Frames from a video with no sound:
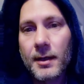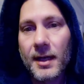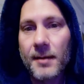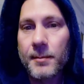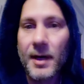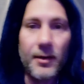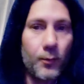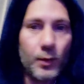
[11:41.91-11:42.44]

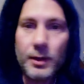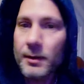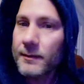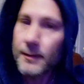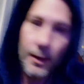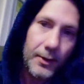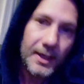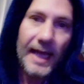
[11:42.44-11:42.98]
and by the will
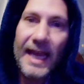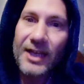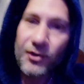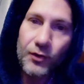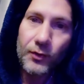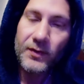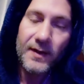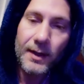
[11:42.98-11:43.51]
of all the
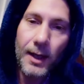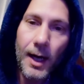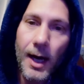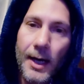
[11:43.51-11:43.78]
angels and the